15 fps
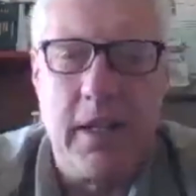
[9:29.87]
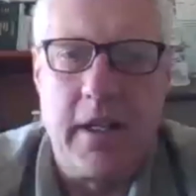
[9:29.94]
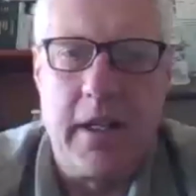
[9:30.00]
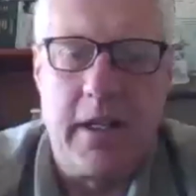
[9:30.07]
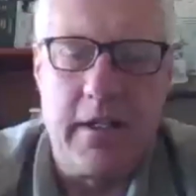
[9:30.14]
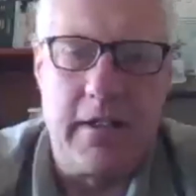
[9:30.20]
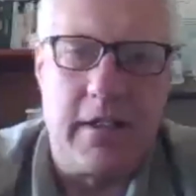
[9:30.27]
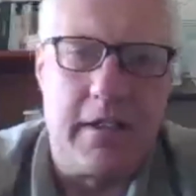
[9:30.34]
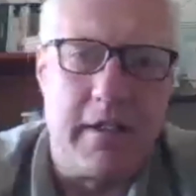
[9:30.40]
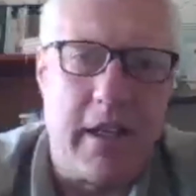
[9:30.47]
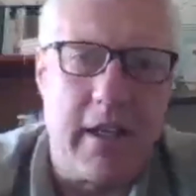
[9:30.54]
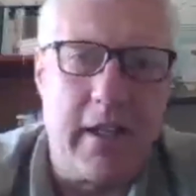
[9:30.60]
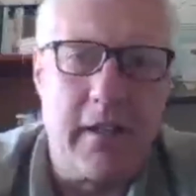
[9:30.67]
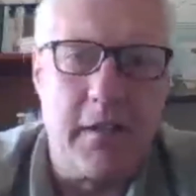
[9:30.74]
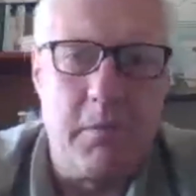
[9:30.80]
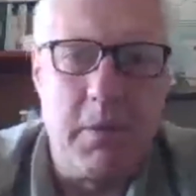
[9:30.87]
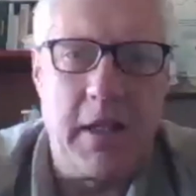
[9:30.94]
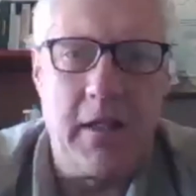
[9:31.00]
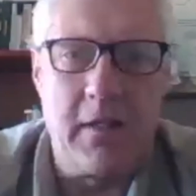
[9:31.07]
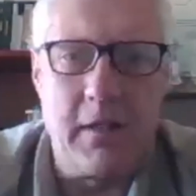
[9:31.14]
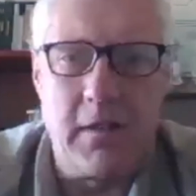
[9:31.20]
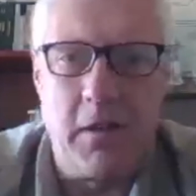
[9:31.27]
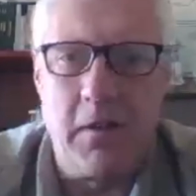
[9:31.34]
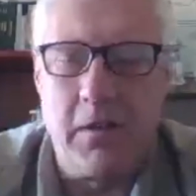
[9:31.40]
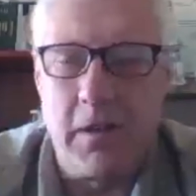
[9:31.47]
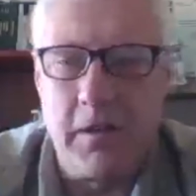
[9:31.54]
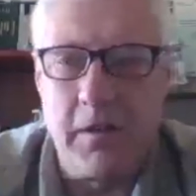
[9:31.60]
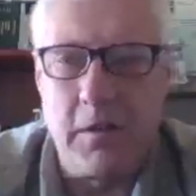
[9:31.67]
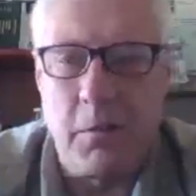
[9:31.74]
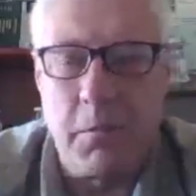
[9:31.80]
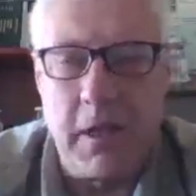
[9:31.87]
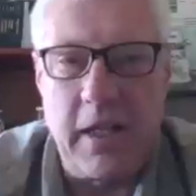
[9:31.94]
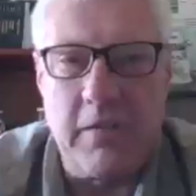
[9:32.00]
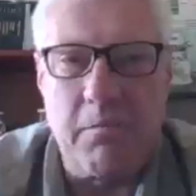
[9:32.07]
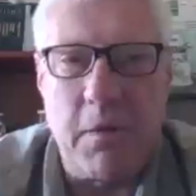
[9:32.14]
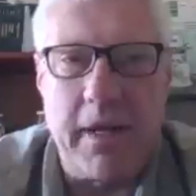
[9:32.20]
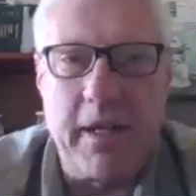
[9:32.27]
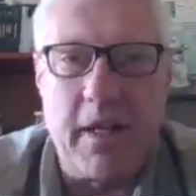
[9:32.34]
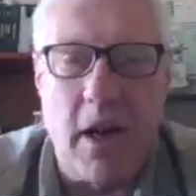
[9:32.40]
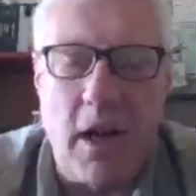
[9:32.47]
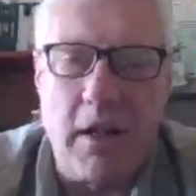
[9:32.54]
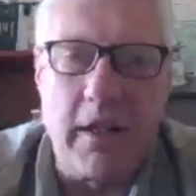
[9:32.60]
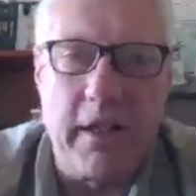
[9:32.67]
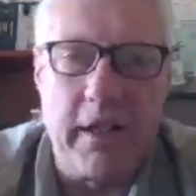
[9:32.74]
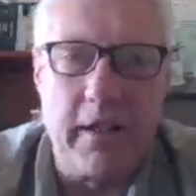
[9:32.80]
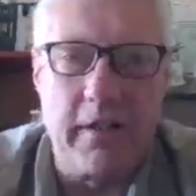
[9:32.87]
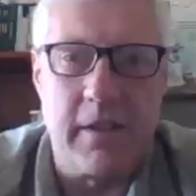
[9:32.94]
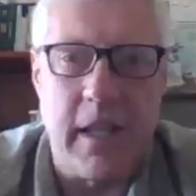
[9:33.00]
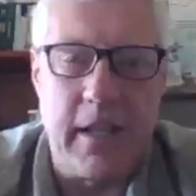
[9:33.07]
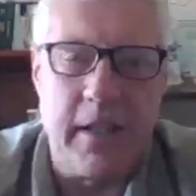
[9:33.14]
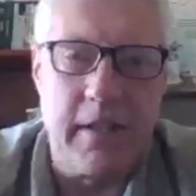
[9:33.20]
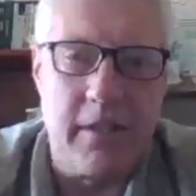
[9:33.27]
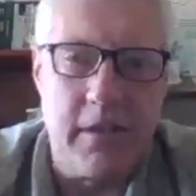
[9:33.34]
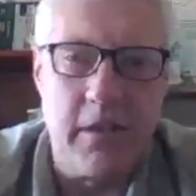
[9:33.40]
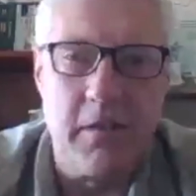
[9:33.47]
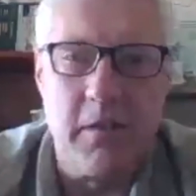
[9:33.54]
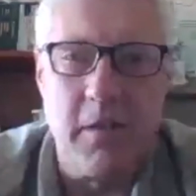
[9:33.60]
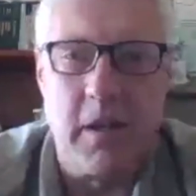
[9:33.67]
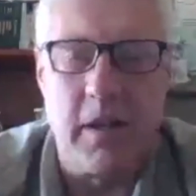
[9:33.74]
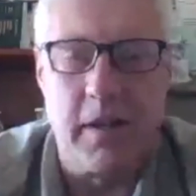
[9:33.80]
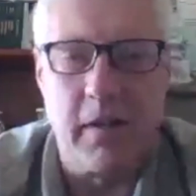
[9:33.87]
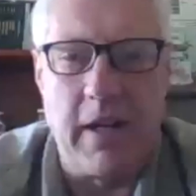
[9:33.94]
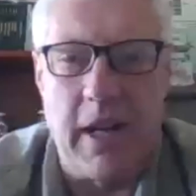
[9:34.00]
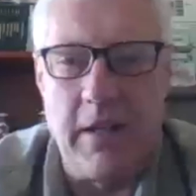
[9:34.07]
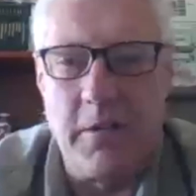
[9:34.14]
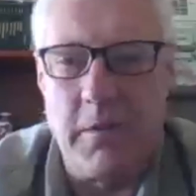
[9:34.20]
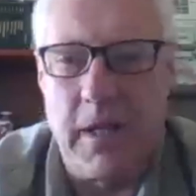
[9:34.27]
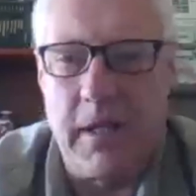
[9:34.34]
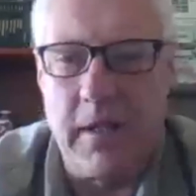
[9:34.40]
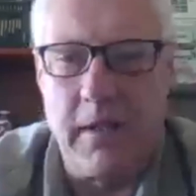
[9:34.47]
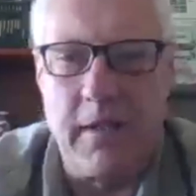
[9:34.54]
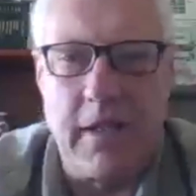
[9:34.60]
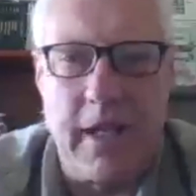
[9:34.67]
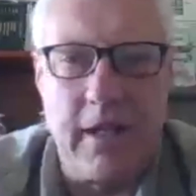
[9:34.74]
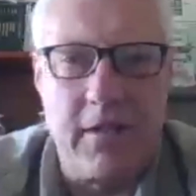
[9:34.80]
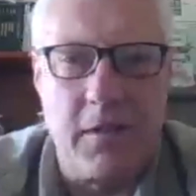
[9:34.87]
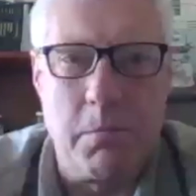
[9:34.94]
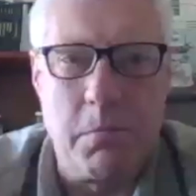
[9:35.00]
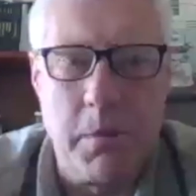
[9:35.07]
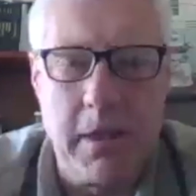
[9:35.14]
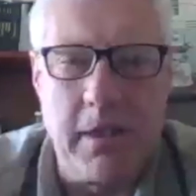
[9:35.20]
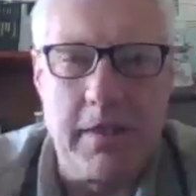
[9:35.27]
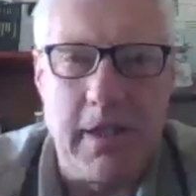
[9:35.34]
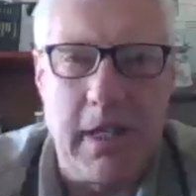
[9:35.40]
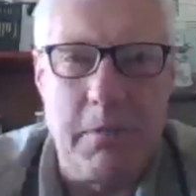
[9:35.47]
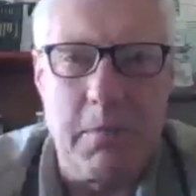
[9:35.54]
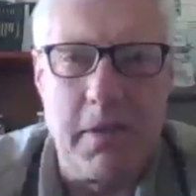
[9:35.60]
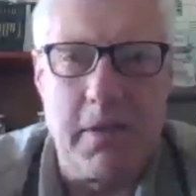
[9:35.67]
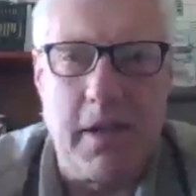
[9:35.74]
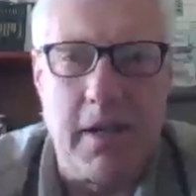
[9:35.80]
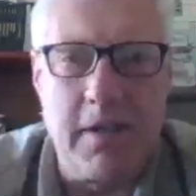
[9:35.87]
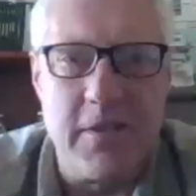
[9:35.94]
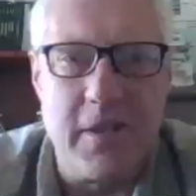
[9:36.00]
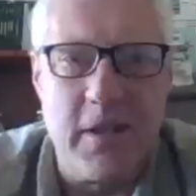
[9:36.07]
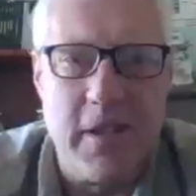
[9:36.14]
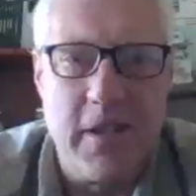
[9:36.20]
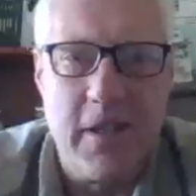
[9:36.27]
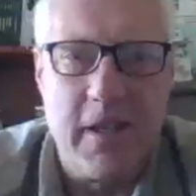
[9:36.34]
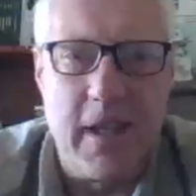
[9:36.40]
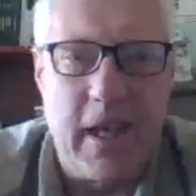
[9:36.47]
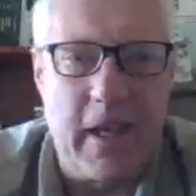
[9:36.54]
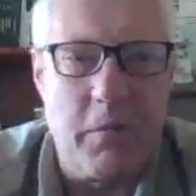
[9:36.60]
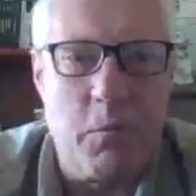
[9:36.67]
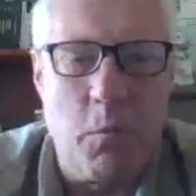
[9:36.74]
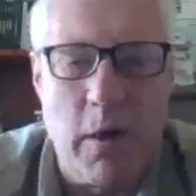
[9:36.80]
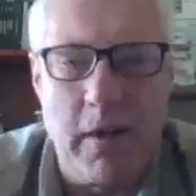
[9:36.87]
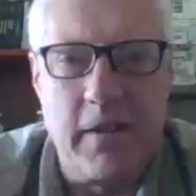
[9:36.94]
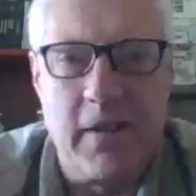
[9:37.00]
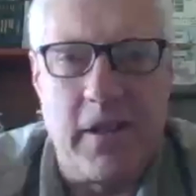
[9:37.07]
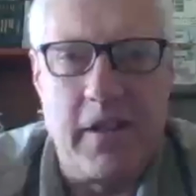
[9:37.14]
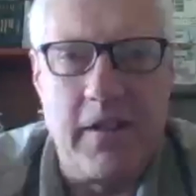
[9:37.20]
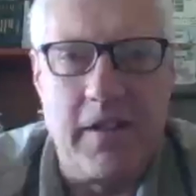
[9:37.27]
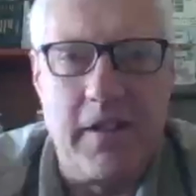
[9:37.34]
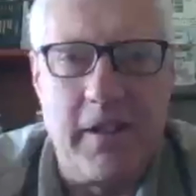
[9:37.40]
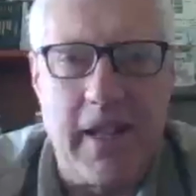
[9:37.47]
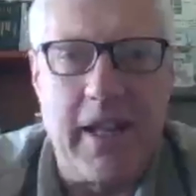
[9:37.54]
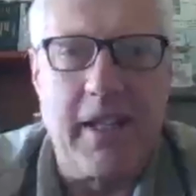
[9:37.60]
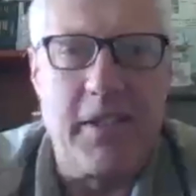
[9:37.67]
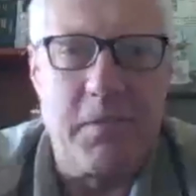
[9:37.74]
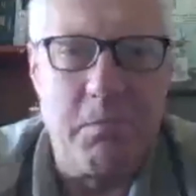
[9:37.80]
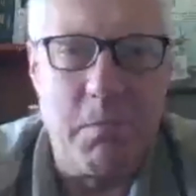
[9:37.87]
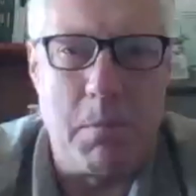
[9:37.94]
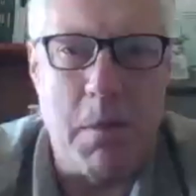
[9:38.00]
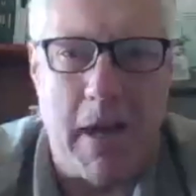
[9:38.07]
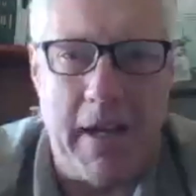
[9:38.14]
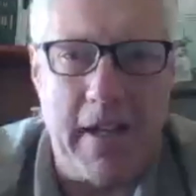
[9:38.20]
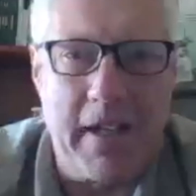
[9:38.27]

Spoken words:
It's exciting to me to know that so many of my colleagues, that is you, are graduating today. So please keep in touch, and well done. Thanks. Bye-bye.